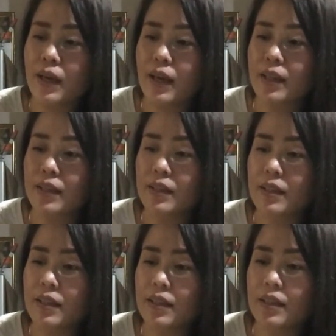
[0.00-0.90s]

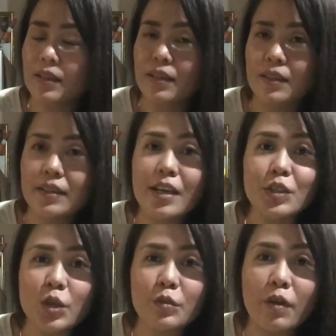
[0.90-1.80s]
and yeah,
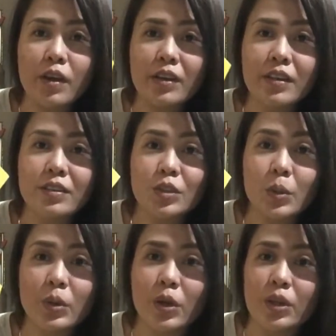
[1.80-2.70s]
so far
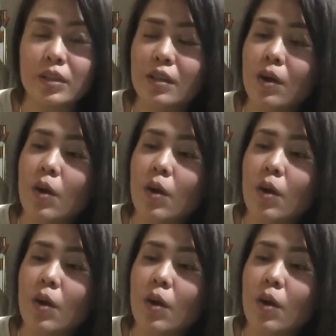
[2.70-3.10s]
so good.